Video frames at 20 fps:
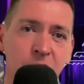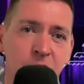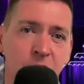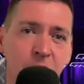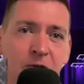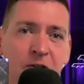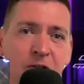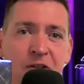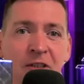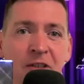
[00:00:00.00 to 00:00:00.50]

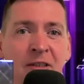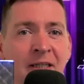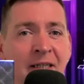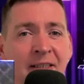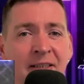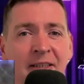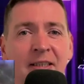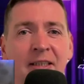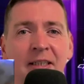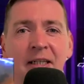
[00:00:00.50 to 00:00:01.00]
Eurovision
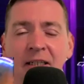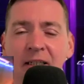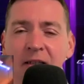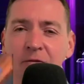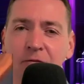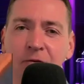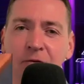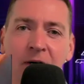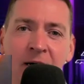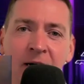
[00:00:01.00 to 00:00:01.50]

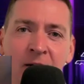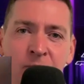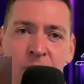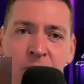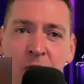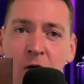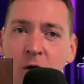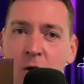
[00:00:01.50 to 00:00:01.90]
1985,